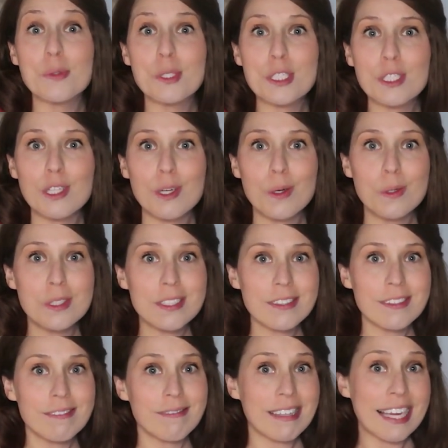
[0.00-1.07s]
door's
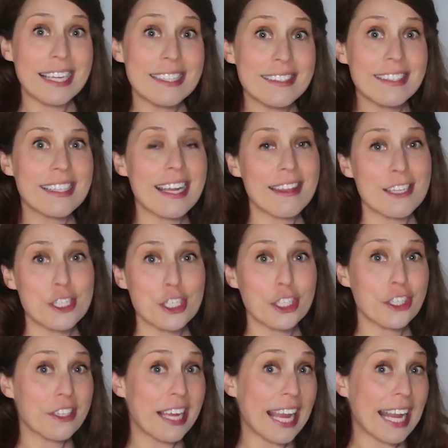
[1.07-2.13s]
closed, the insulin and the
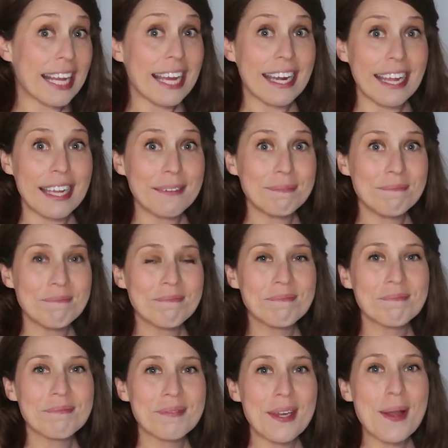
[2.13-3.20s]
sugar can't get in?
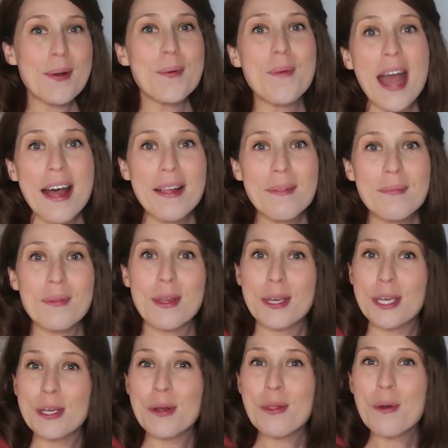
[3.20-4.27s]
Well,
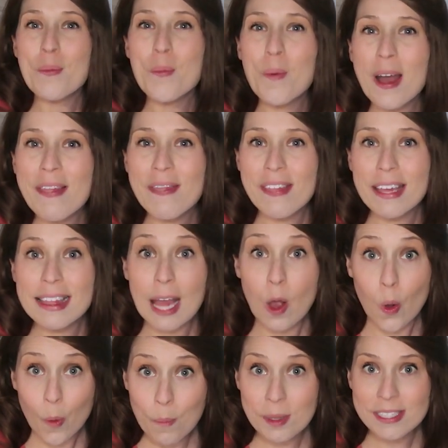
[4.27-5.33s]
you know the one thing that
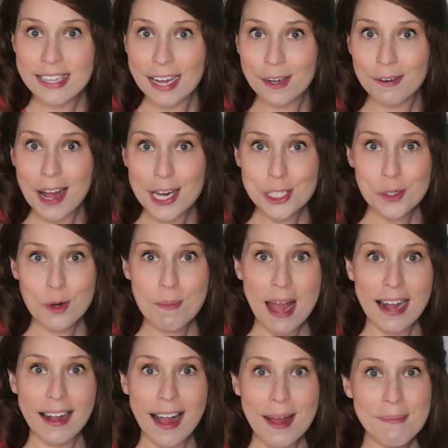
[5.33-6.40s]
opens that garage door
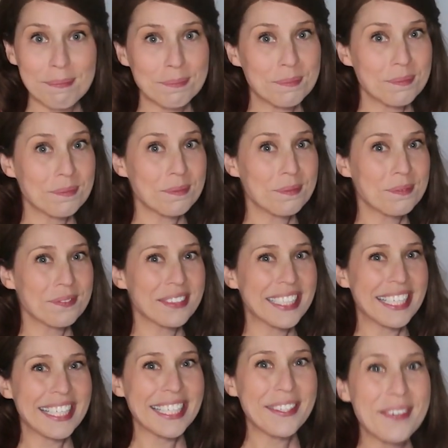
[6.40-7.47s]
back up?
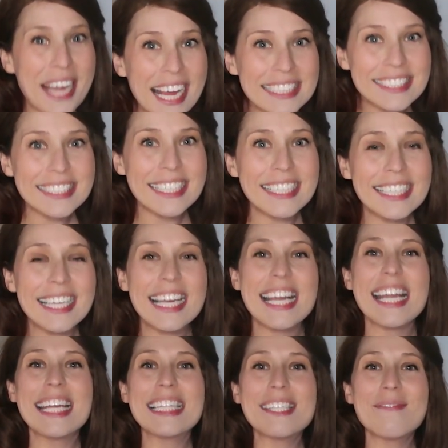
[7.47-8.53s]
You guessed it,
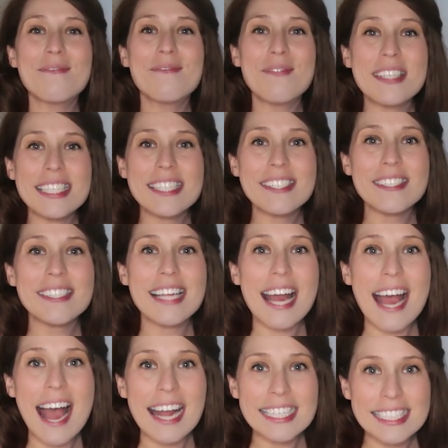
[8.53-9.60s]
it's physical
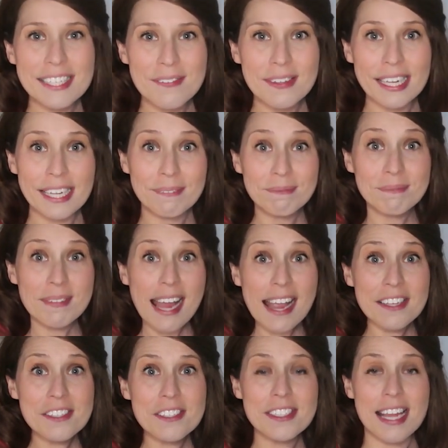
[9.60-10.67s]
activity,
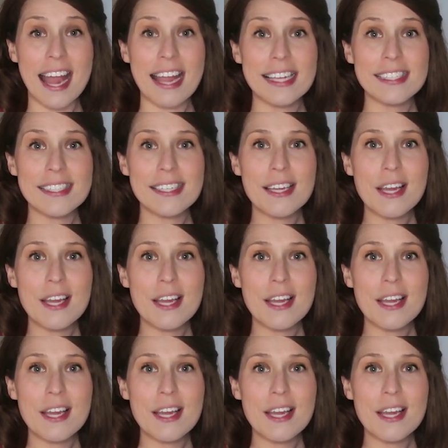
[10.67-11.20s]
exercise.